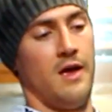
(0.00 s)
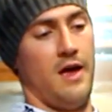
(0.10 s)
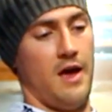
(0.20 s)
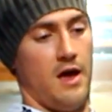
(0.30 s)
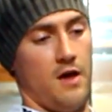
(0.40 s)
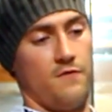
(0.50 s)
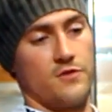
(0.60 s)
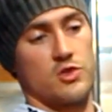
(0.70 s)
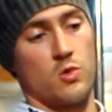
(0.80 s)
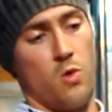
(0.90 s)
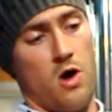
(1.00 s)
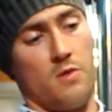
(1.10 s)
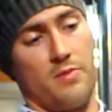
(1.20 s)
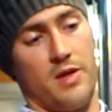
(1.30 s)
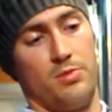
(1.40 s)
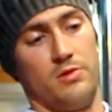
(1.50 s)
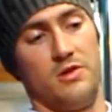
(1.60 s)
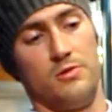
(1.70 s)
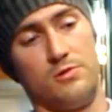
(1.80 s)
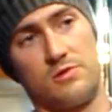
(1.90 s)
For squat, people
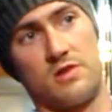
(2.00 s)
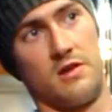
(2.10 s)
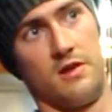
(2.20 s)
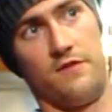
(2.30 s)
use